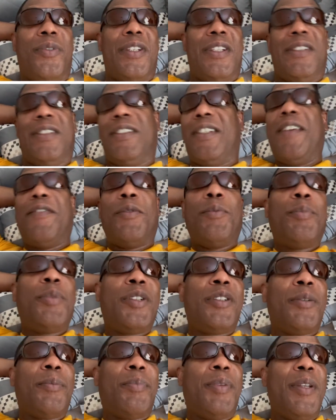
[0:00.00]
There's 7
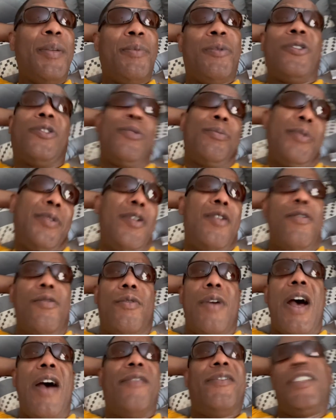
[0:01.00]
billion people. So,
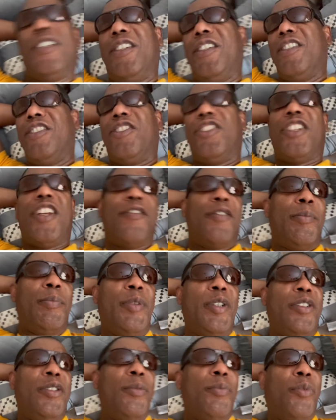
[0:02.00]
obviously, there's 7
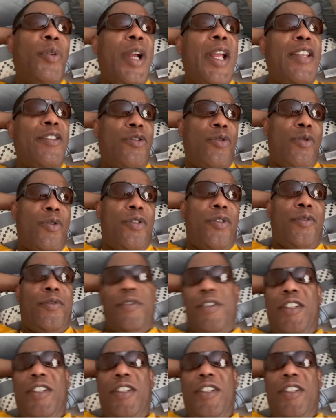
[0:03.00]
billion brains on Earth.